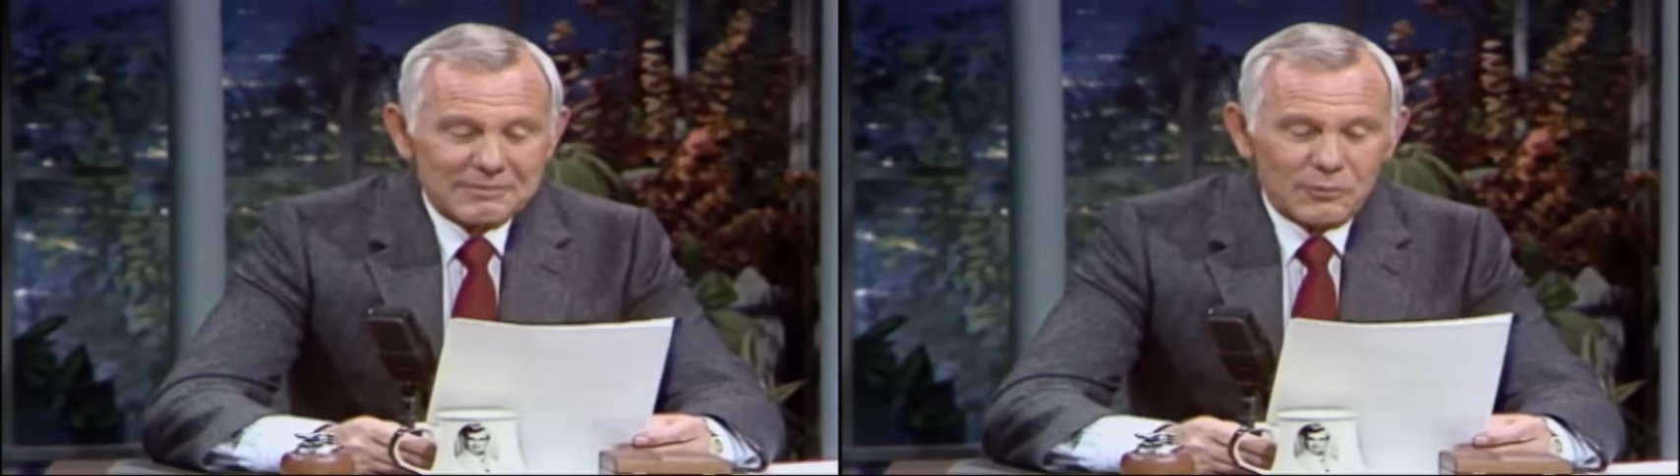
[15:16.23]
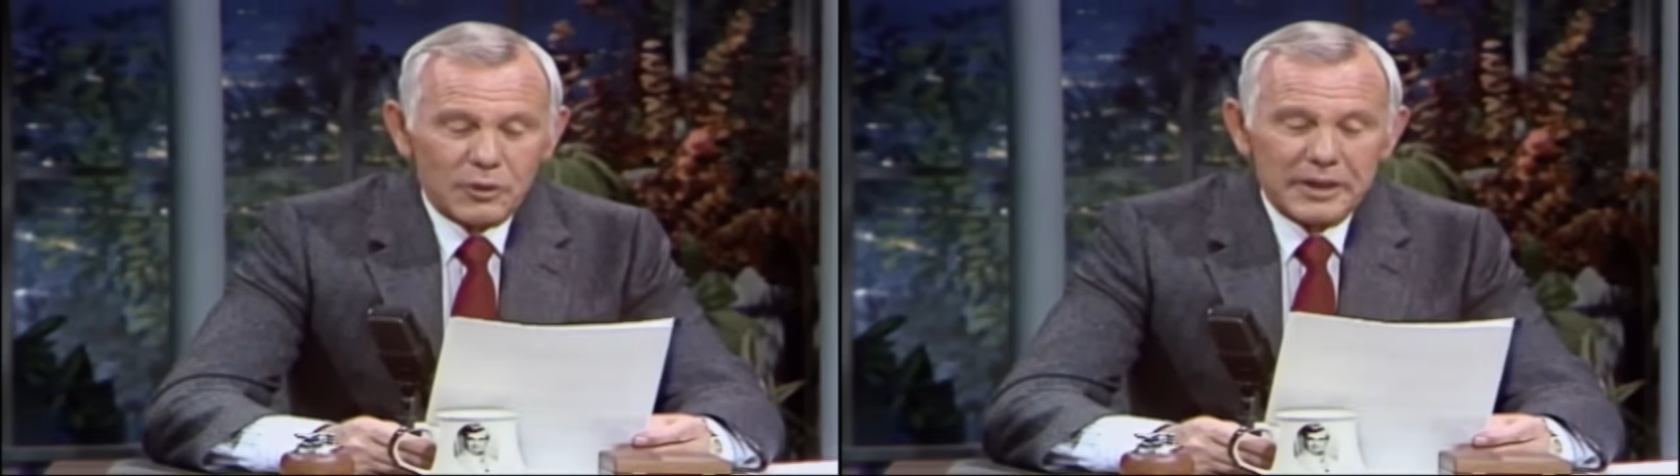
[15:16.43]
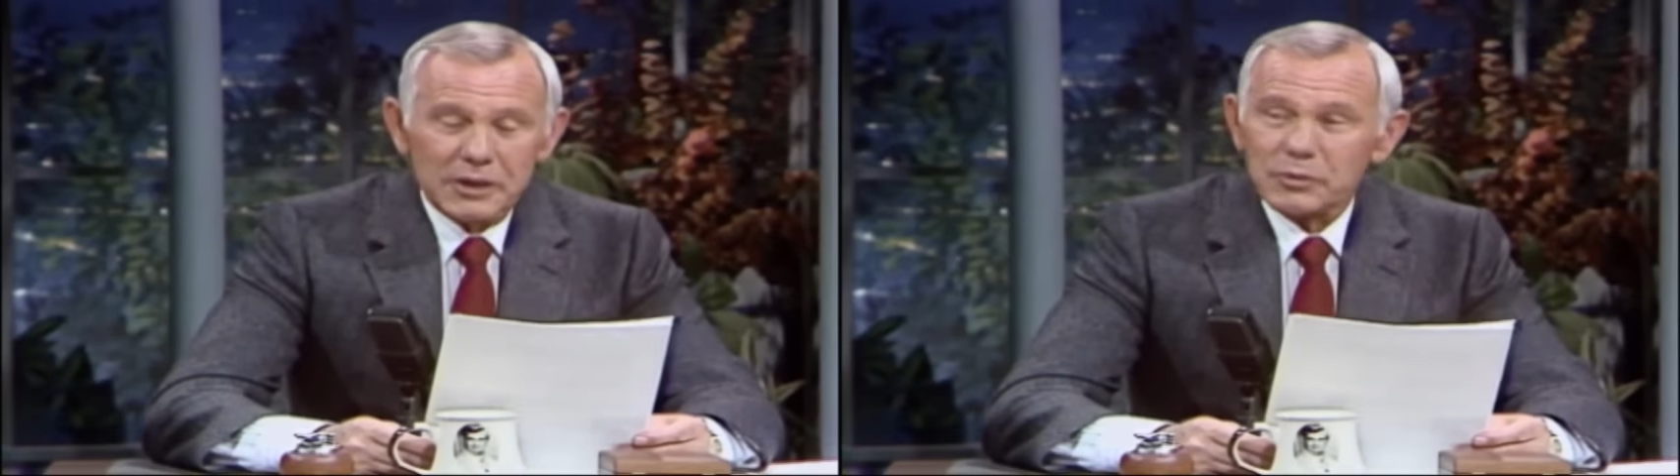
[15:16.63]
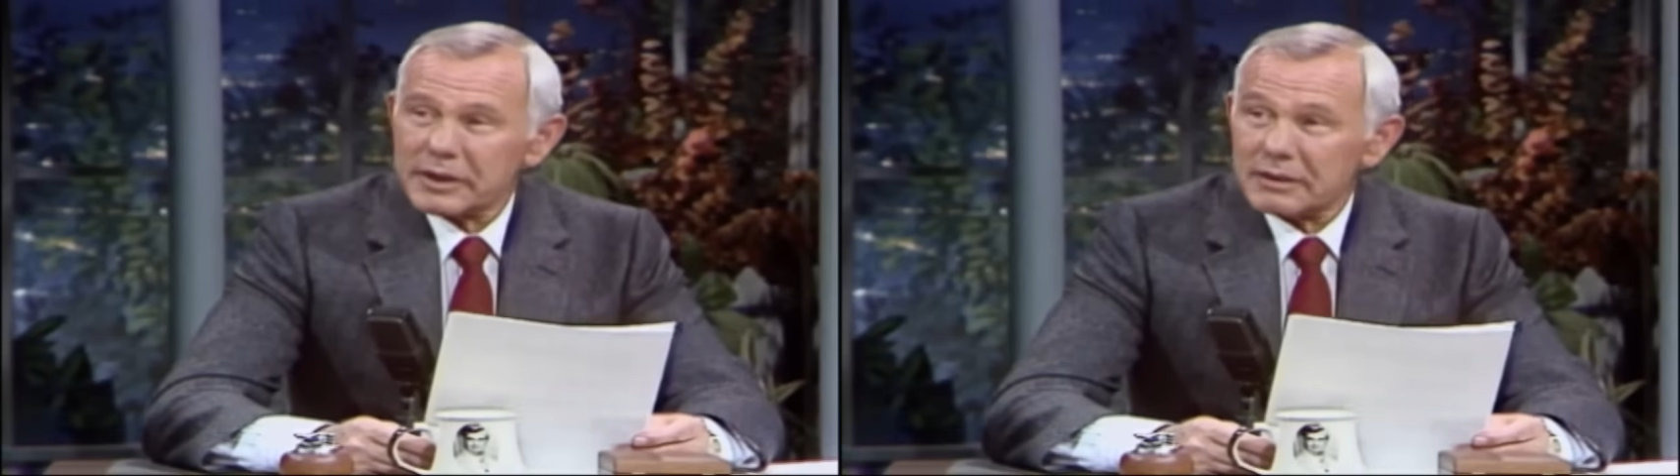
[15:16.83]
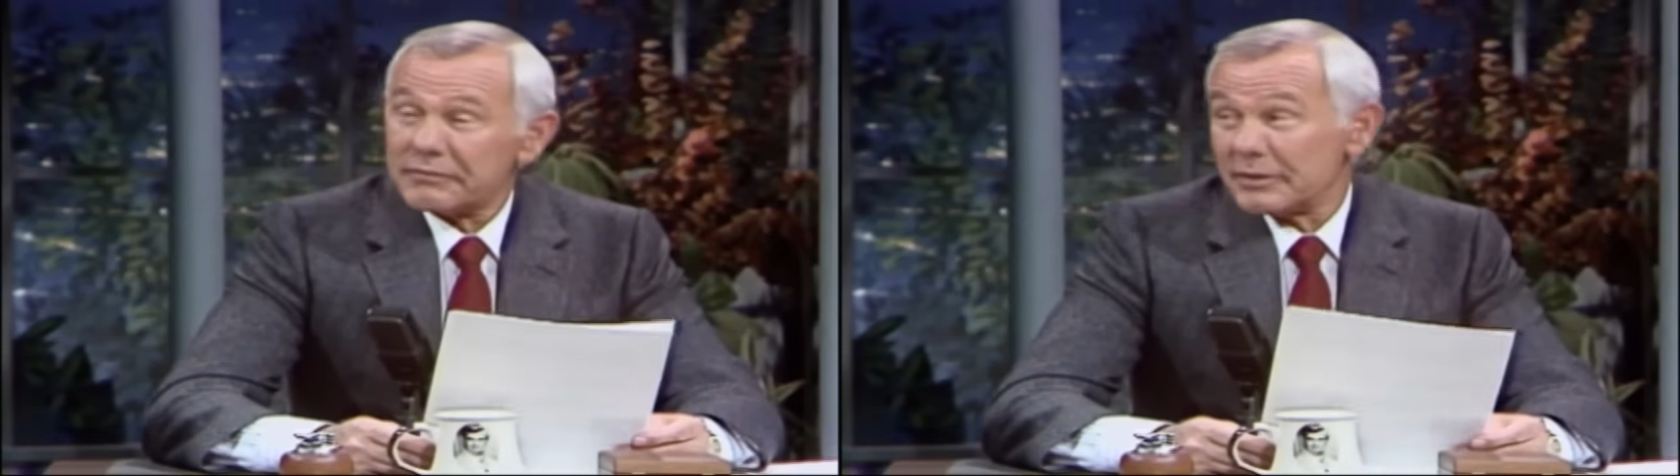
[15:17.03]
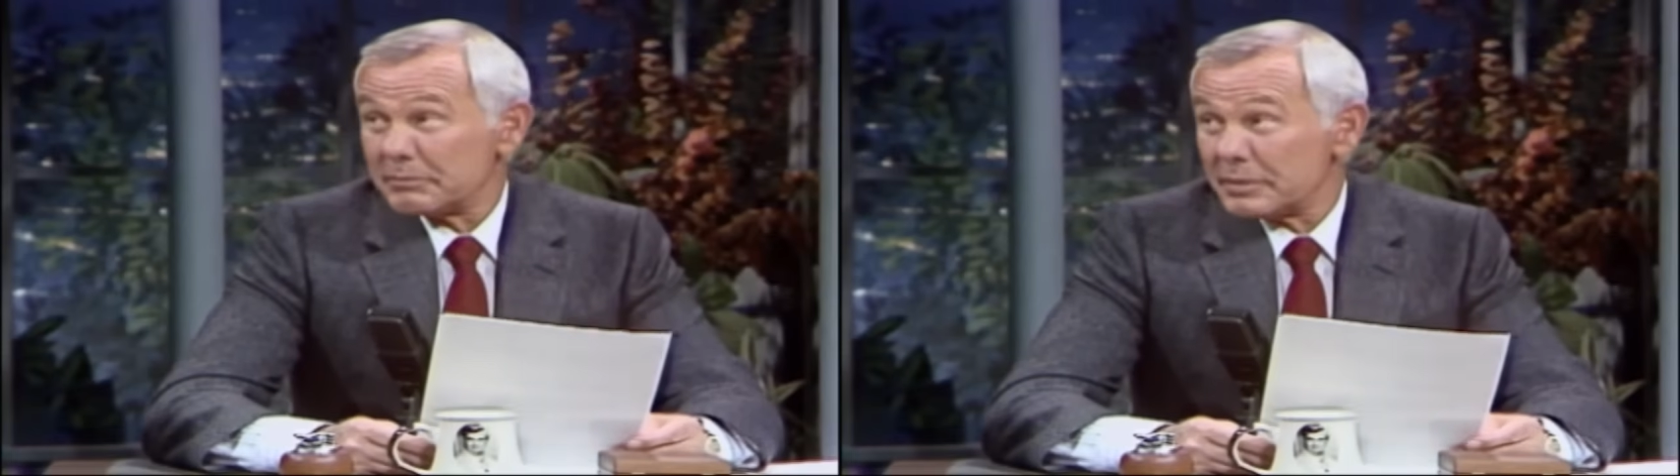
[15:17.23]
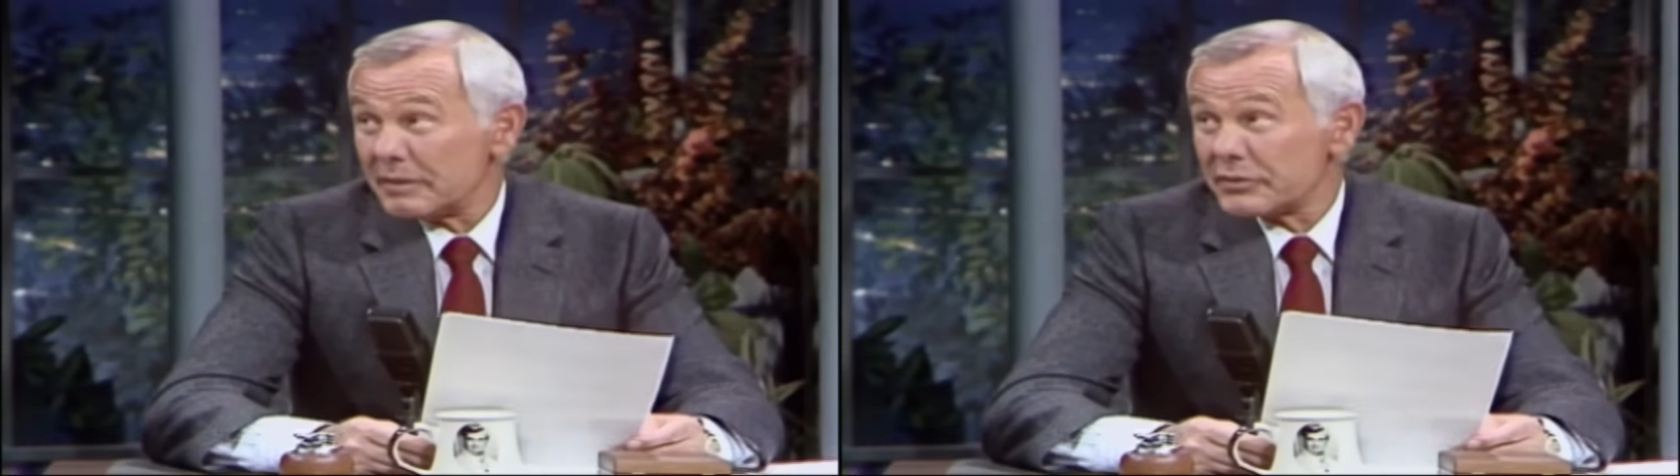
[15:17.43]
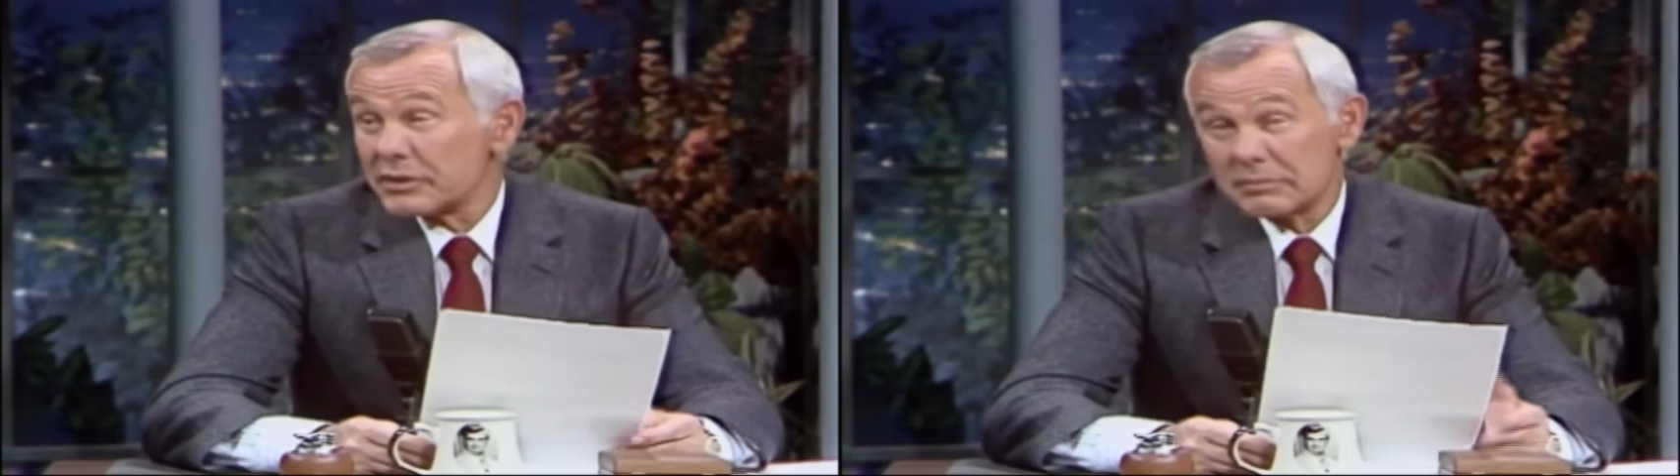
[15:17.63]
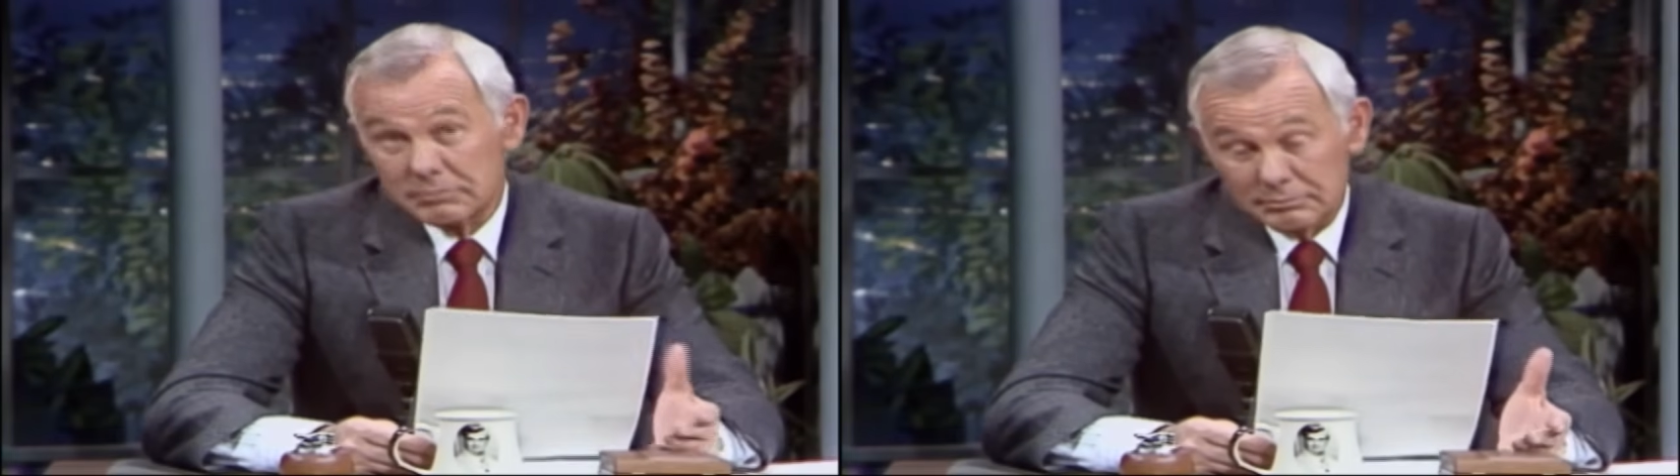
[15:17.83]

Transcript: For X-rated film buffs,